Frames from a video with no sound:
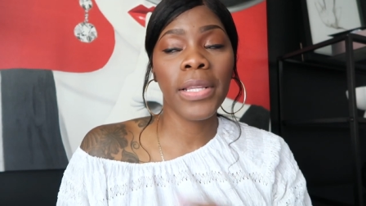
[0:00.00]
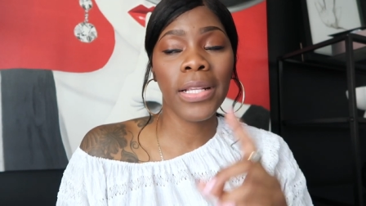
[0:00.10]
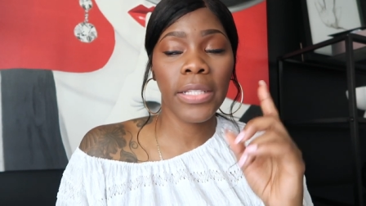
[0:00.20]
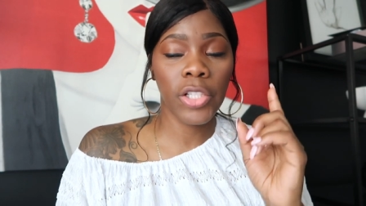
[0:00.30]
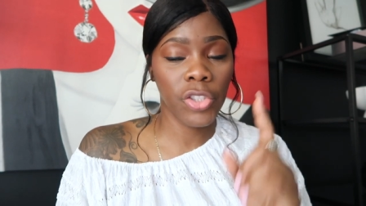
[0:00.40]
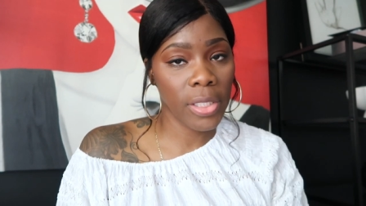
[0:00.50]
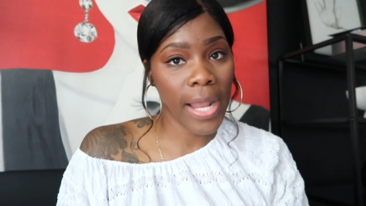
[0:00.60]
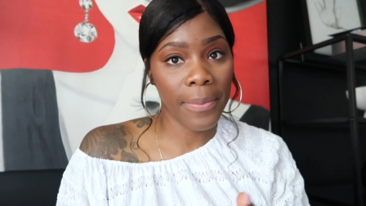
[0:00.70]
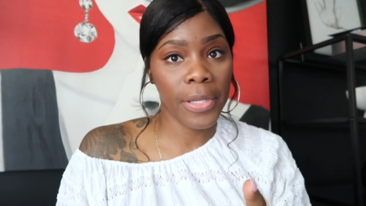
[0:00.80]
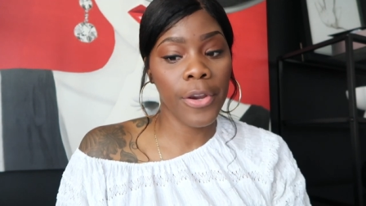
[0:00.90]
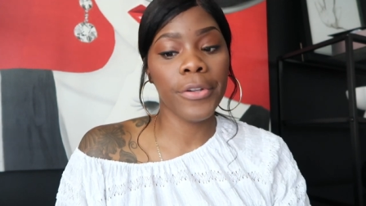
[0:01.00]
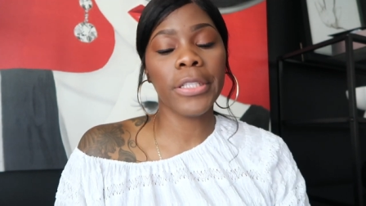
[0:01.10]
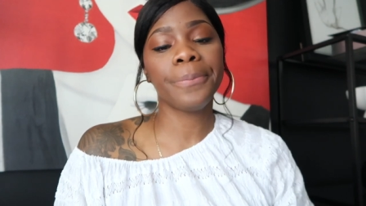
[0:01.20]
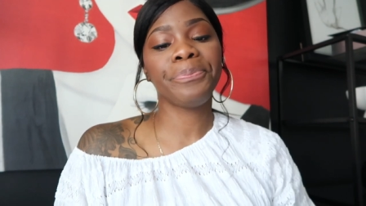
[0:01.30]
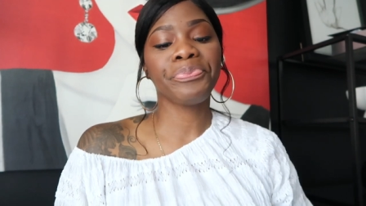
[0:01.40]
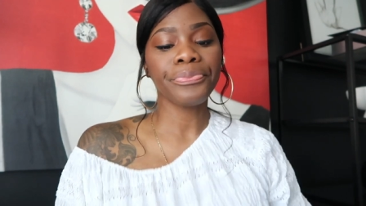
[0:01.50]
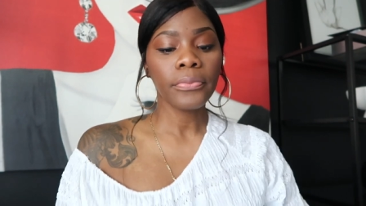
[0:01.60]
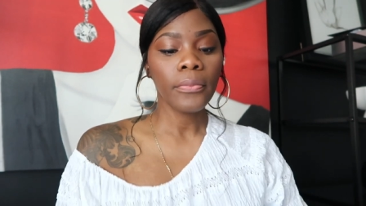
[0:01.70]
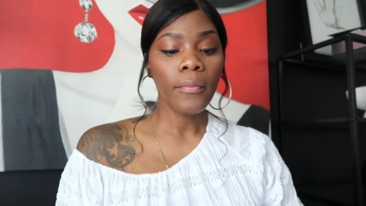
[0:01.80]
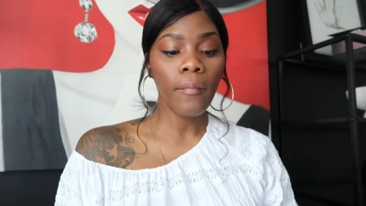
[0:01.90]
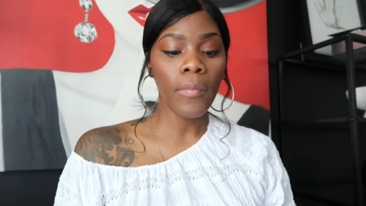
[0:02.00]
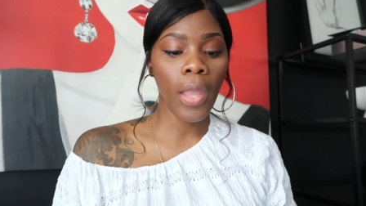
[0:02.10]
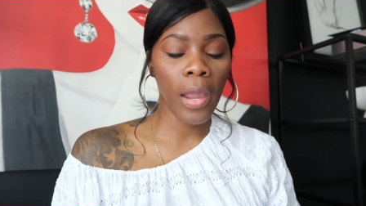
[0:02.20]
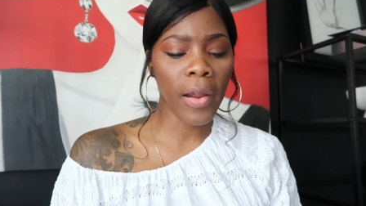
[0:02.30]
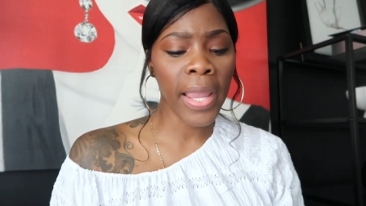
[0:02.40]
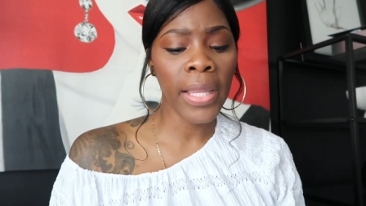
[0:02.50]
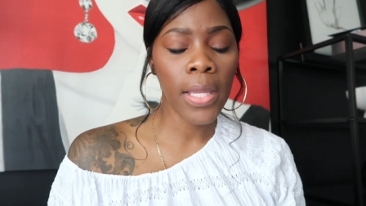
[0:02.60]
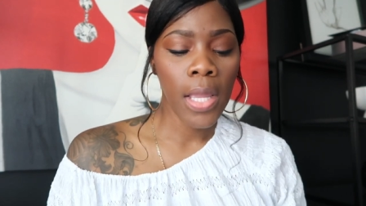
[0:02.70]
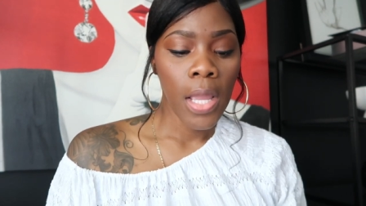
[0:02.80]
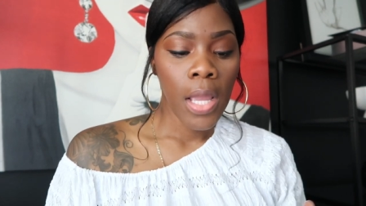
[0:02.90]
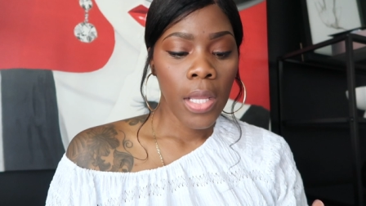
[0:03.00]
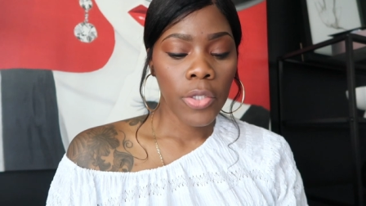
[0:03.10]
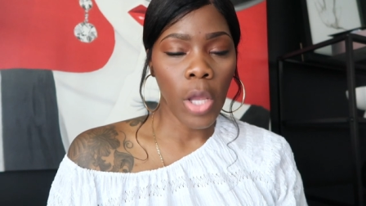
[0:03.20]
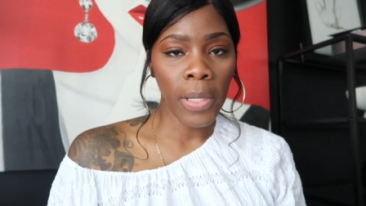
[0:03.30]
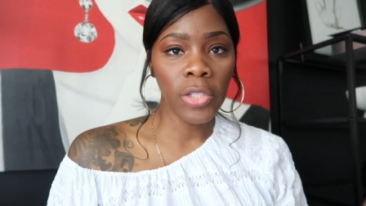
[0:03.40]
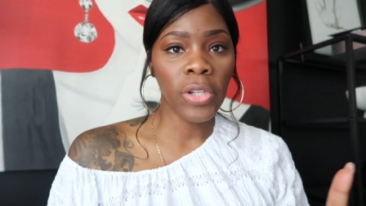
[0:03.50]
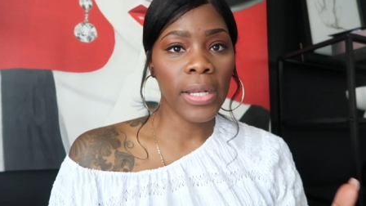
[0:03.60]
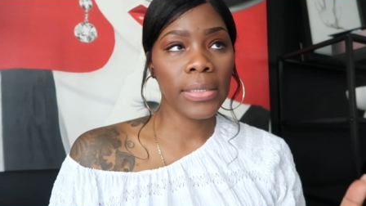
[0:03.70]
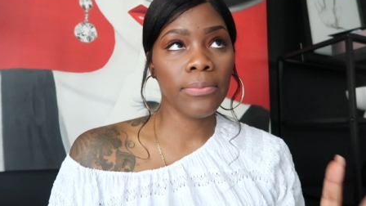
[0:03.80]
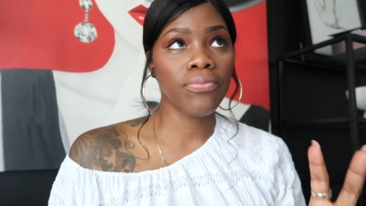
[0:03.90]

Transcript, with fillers: because they should not be hurting. All right, so I'm gonna try to